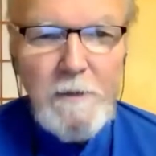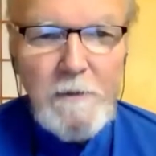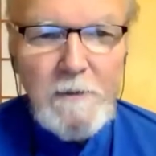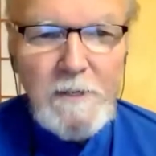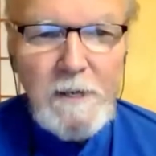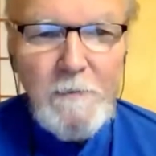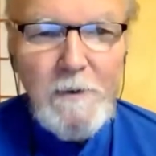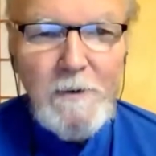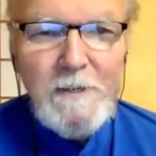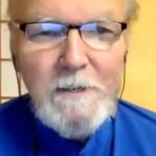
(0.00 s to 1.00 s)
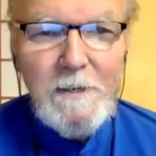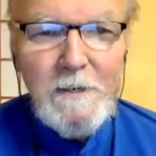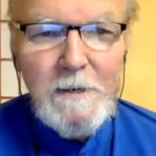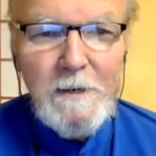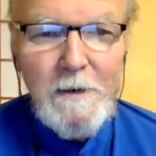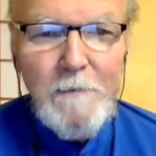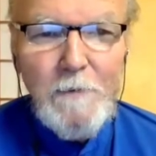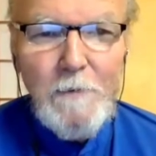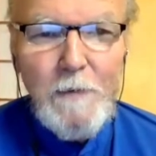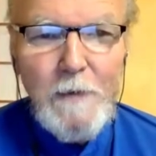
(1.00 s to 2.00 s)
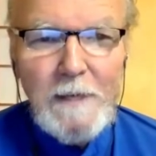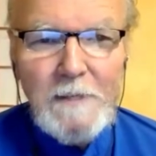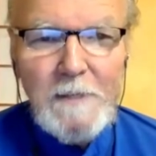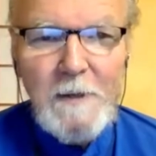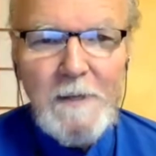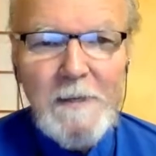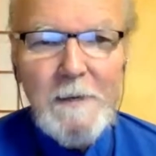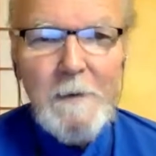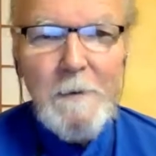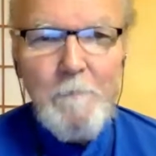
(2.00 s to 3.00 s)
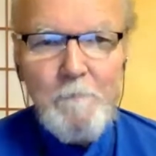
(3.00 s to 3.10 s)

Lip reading: there's a few things that